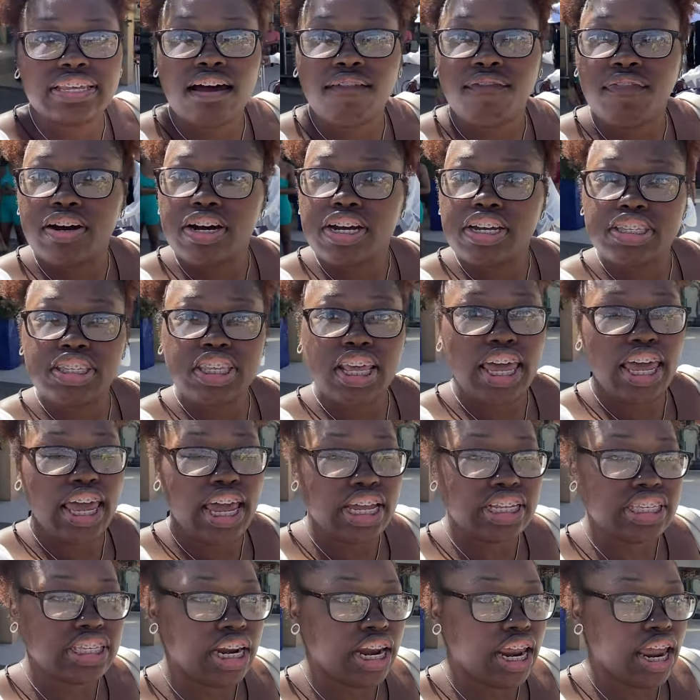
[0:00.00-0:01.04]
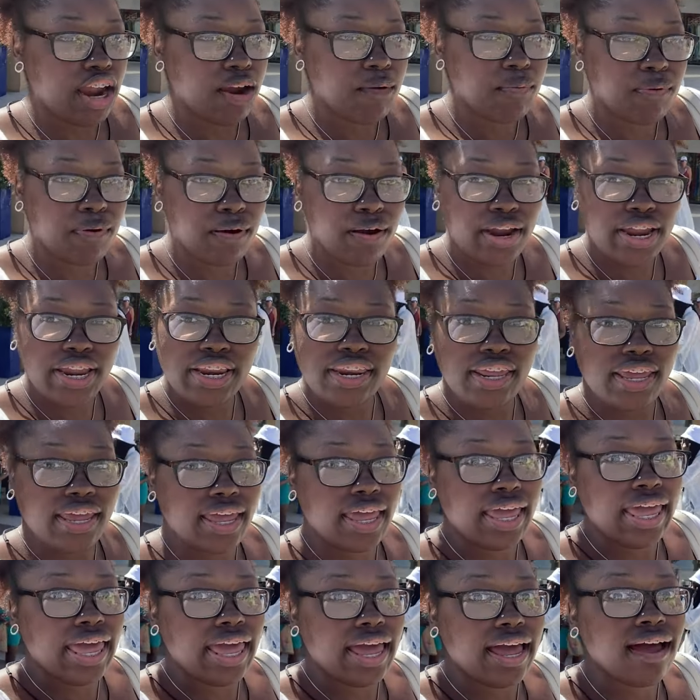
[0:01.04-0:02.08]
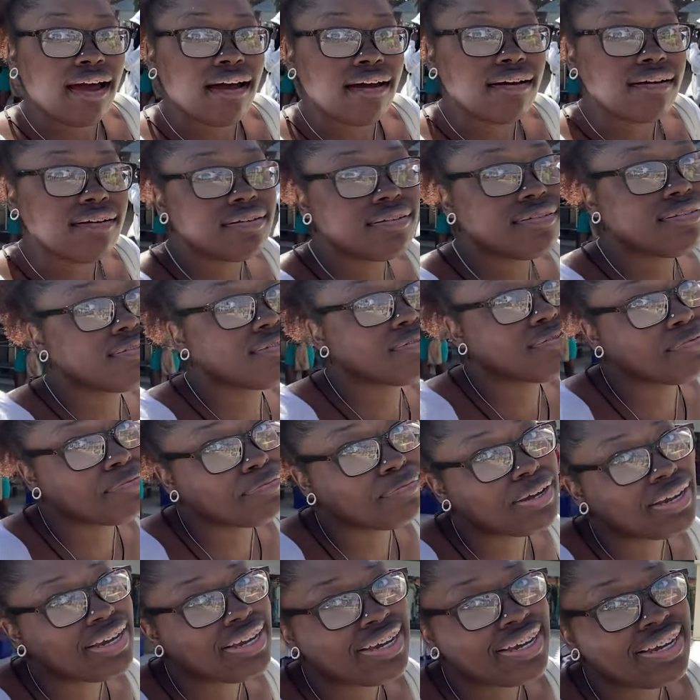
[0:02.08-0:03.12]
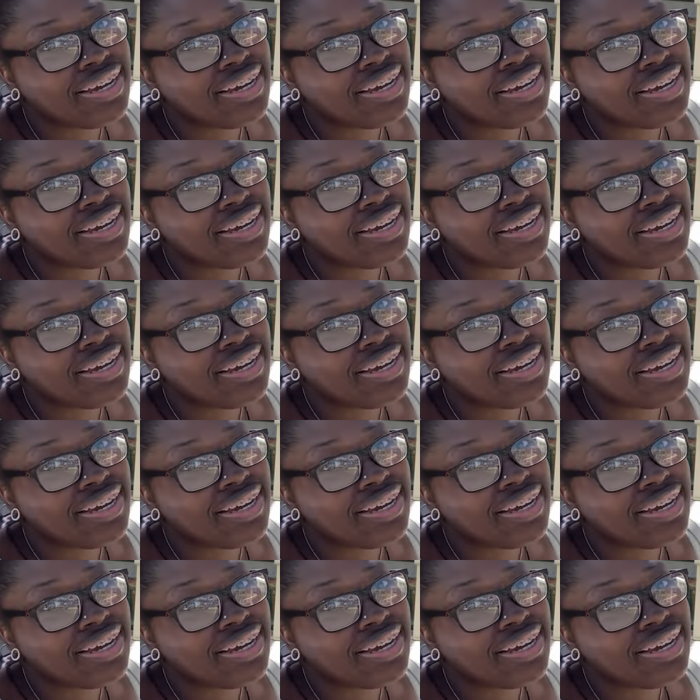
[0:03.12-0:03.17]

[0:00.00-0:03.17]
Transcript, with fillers: for us to head to the airport and then head home.